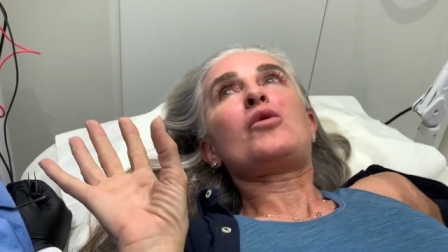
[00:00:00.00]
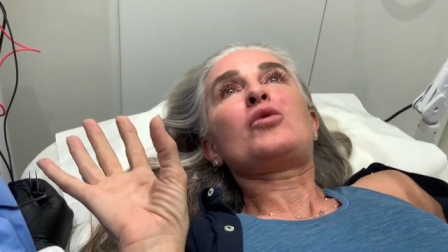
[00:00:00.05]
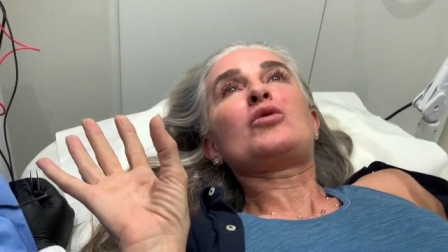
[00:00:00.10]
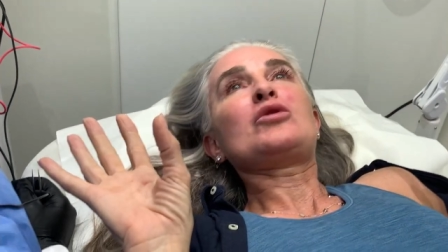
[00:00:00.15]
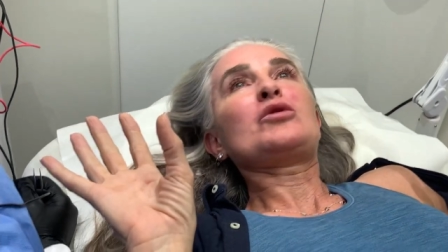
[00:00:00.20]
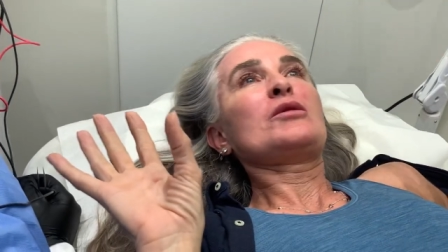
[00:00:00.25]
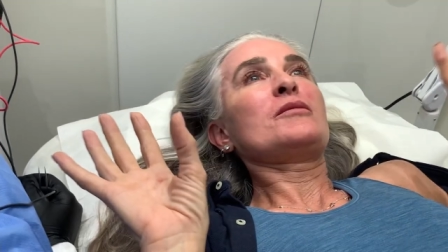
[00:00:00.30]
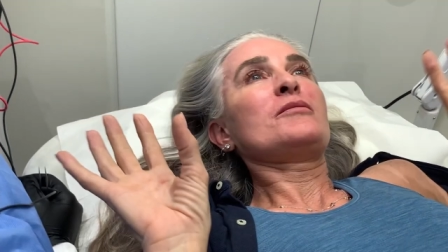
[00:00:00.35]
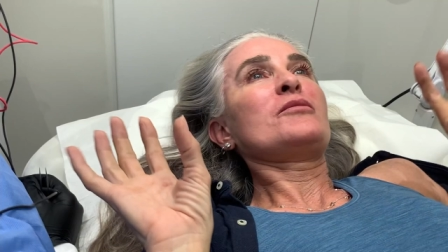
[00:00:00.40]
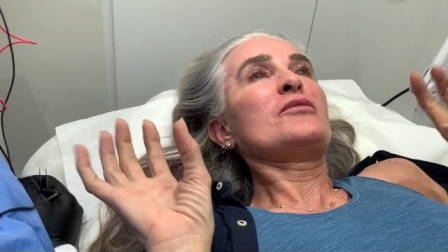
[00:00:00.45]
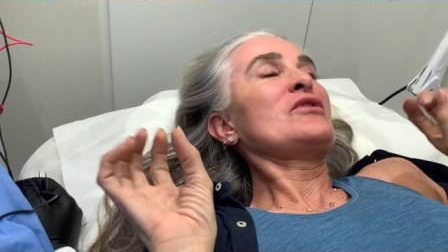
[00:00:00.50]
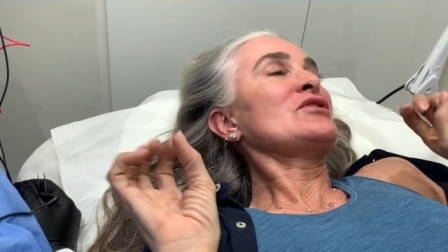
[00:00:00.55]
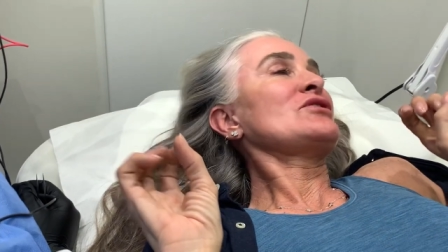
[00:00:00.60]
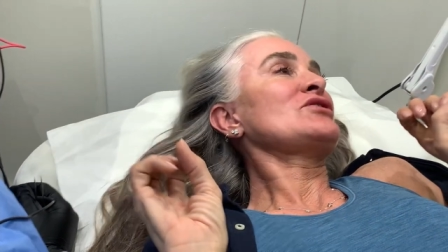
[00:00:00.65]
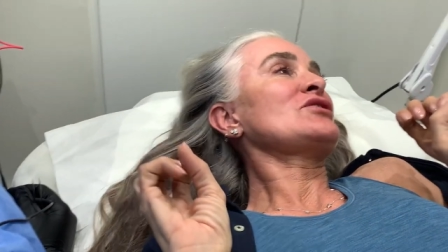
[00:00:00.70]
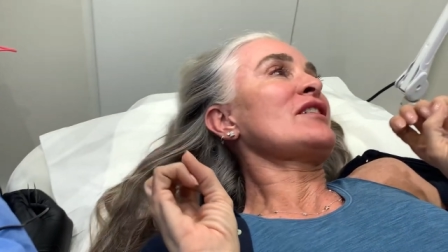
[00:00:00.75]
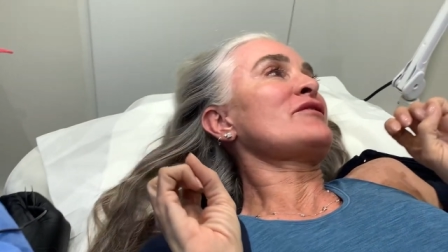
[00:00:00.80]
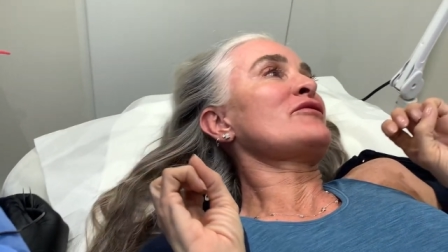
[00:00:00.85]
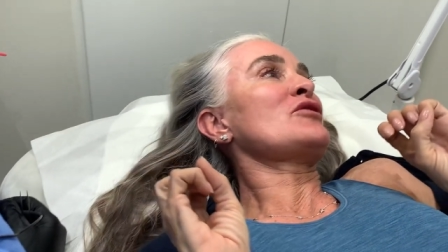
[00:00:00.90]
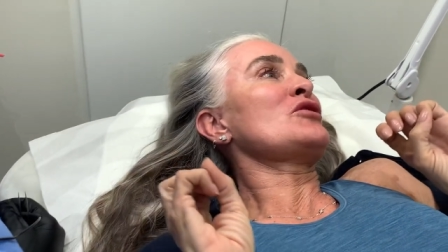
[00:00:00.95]
all the, the,
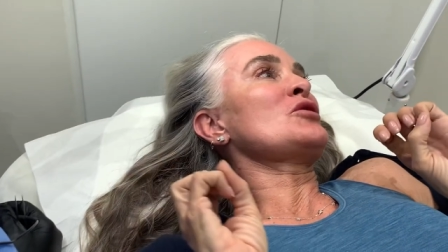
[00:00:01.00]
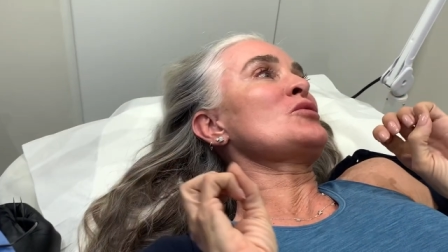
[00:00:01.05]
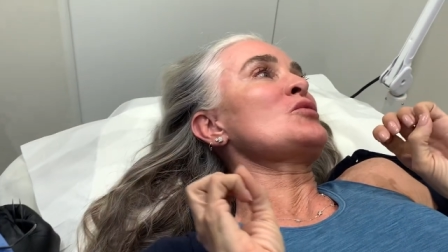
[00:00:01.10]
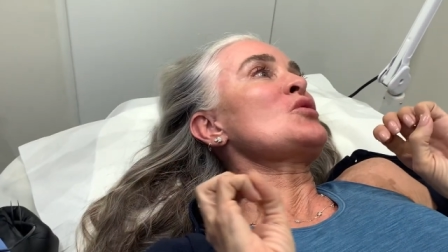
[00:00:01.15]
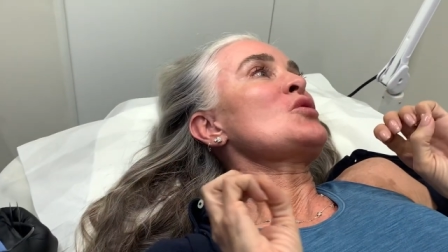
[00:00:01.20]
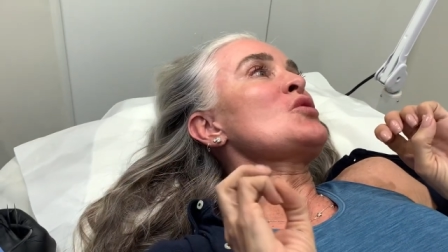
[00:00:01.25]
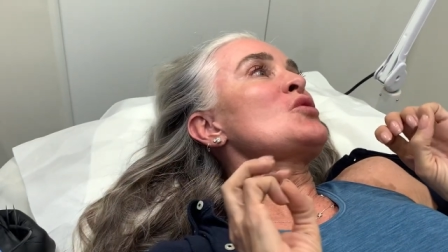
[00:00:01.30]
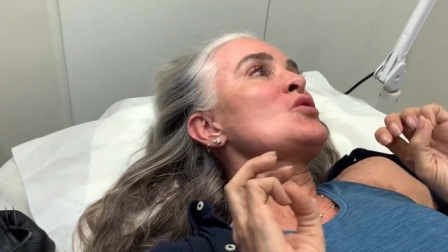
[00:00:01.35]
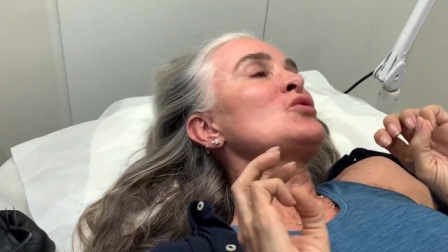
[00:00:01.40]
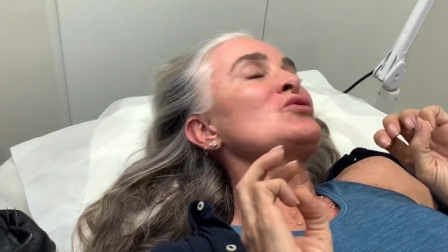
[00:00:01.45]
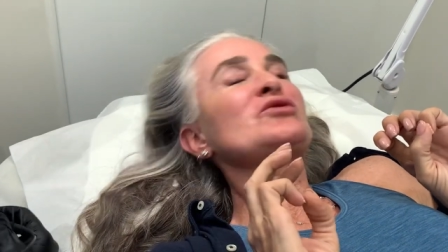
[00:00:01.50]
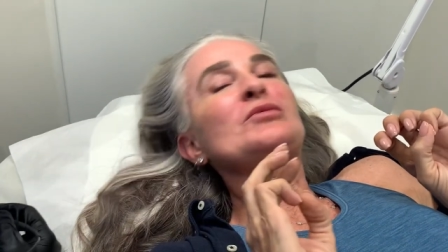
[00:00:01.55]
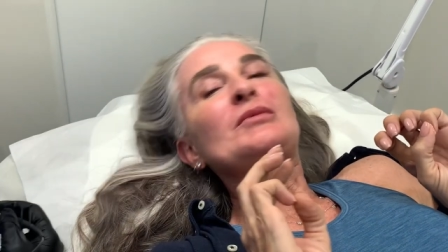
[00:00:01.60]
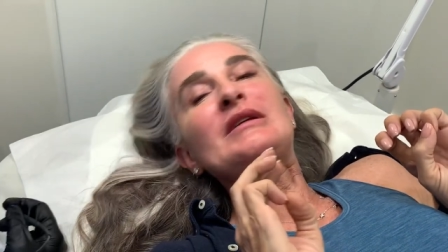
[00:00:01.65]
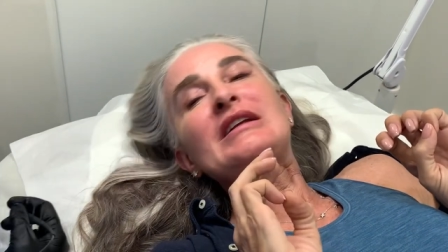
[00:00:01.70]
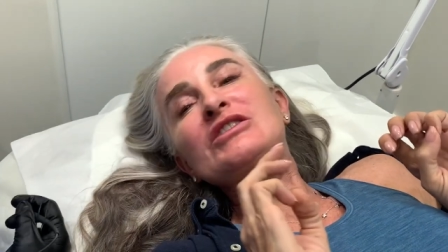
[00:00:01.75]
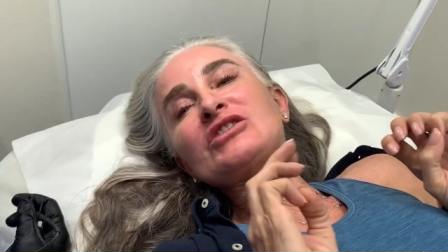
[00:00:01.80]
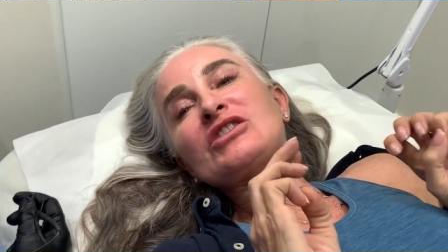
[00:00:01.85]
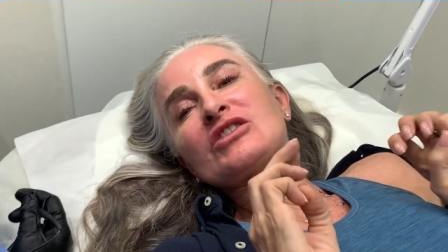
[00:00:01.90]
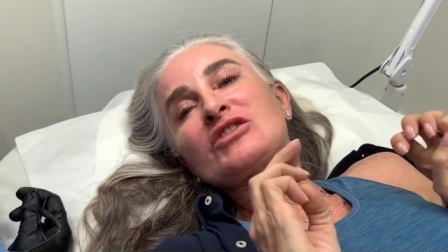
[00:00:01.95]
stuff on the walls,
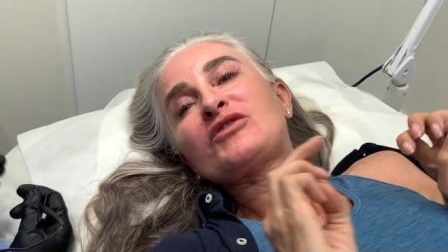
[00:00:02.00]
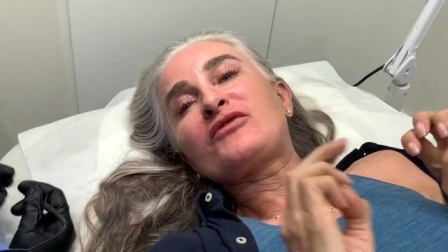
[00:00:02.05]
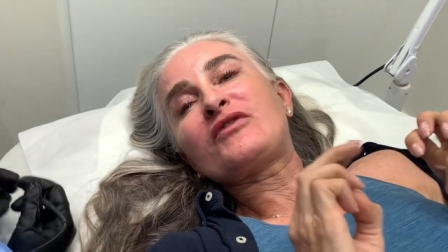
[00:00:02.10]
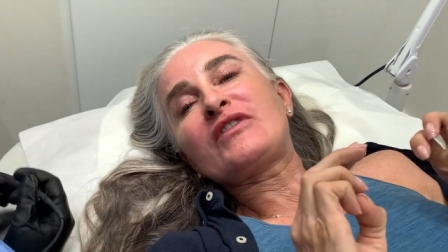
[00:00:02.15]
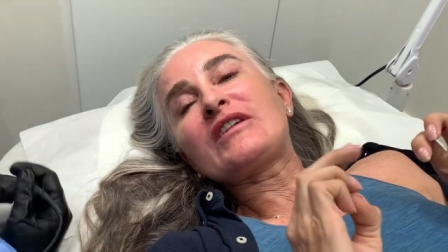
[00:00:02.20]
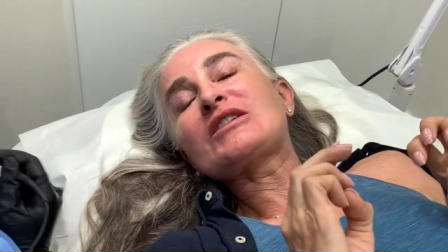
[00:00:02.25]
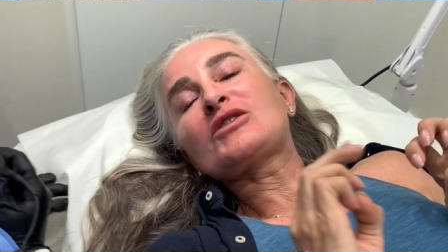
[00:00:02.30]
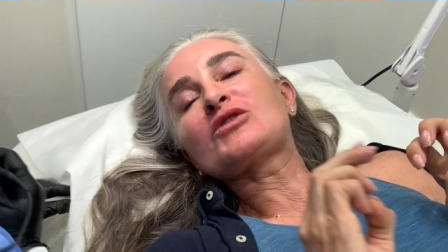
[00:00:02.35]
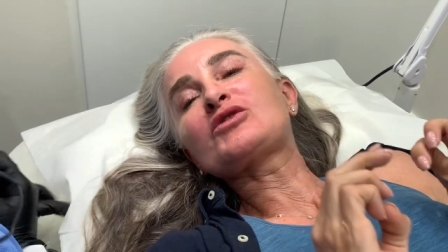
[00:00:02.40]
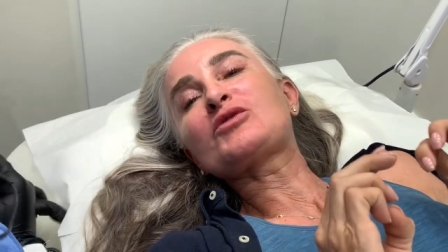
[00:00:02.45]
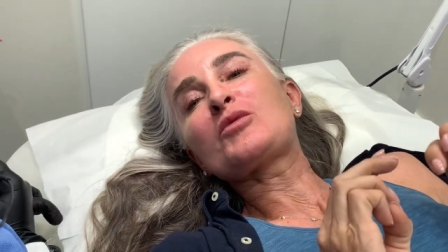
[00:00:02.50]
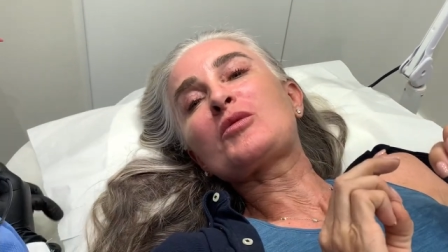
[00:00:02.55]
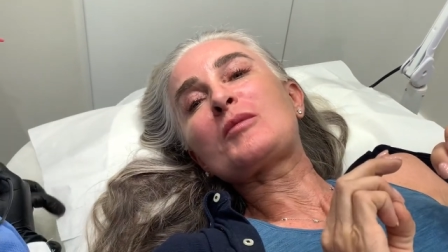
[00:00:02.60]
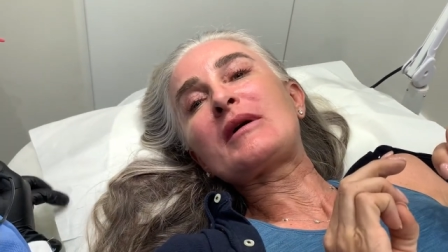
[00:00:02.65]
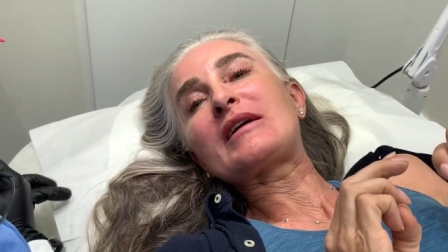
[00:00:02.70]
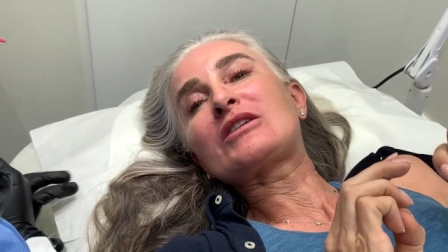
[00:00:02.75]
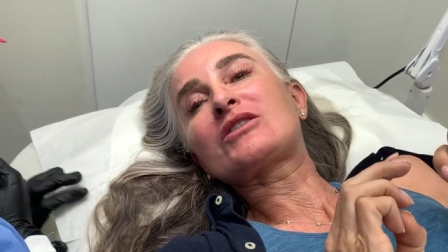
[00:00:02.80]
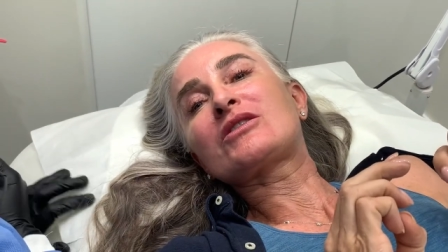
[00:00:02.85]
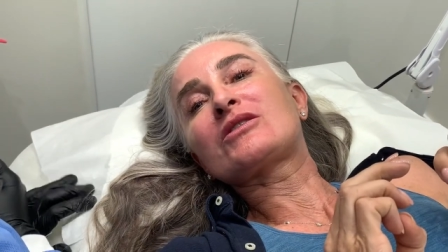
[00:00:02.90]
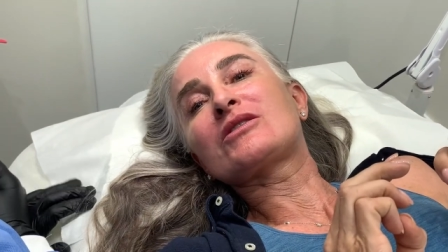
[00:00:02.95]
but it just feels more
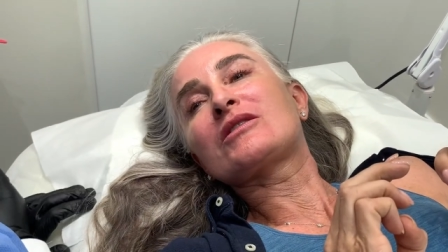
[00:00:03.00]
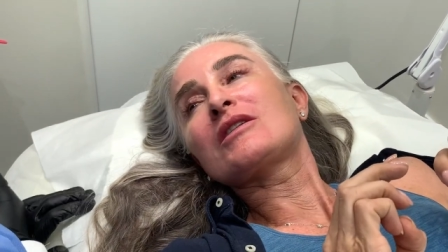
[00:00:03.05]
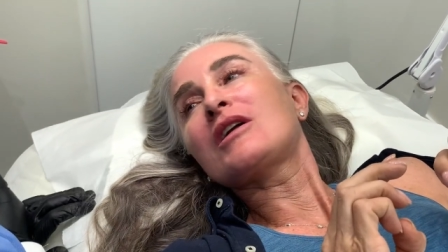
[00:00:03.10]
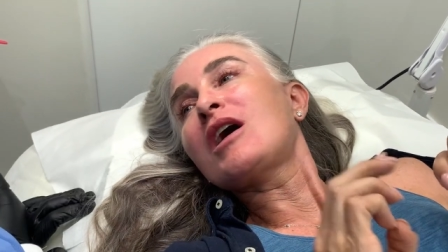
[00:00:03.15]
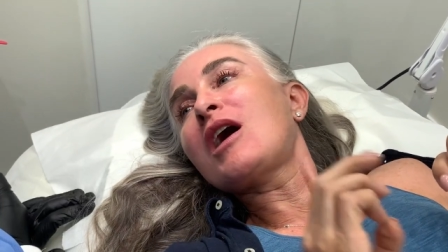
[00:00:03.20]
medical.